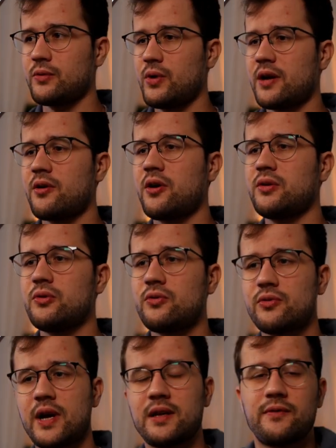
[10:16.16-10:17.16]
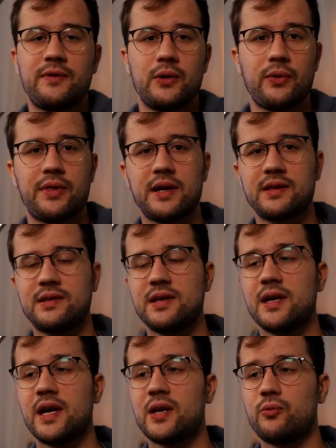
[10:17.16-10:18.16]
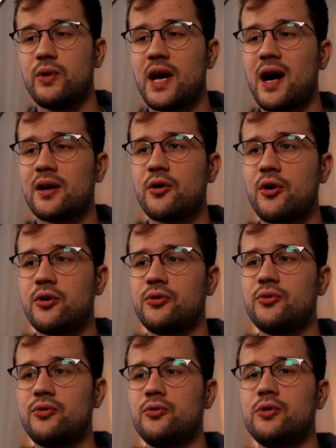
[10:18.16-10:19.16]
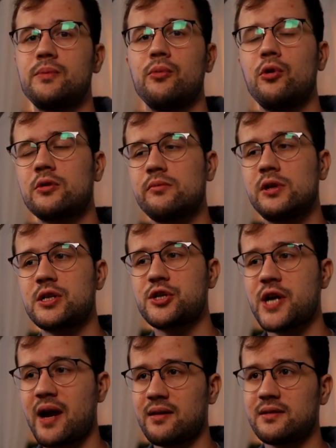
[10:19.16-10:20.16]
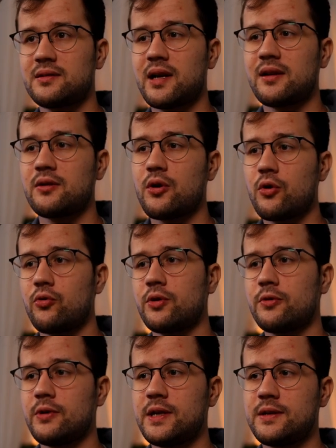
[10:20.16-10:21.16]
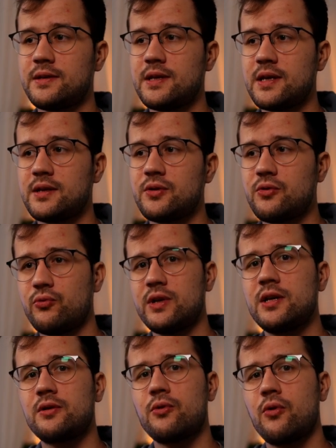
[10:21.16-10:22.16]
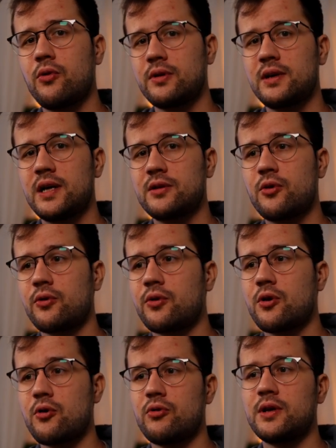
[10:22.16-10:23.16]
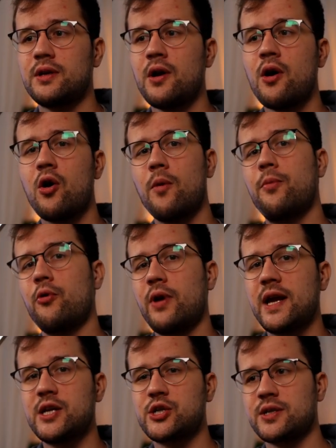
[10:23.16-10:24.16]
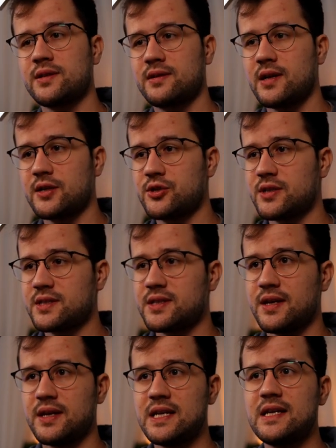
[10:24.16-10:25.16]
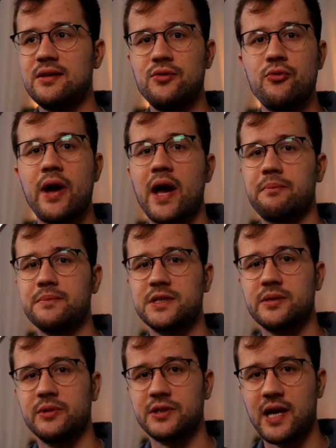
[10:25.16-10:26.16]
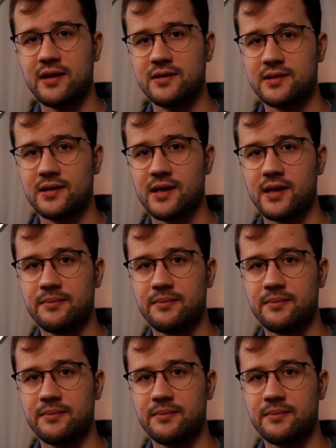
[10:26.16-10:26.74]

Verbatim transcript: And we are going to create a few things here and we are going to use multiple channels and Go routines here to really coordinate concurrent operations that just need to happen simultaneously.